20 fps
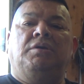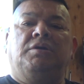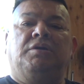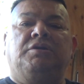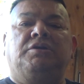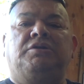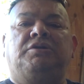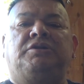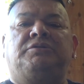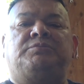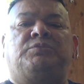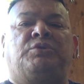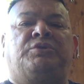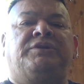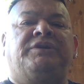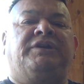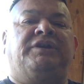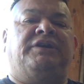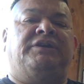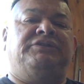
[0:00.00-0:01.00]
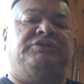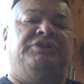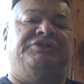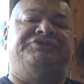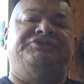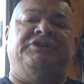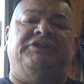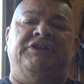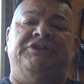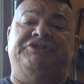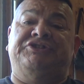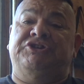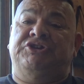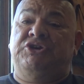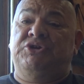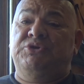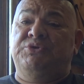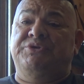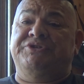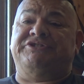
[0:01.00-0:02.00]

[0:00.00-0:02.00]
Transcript: Good morning and good Sunday to you.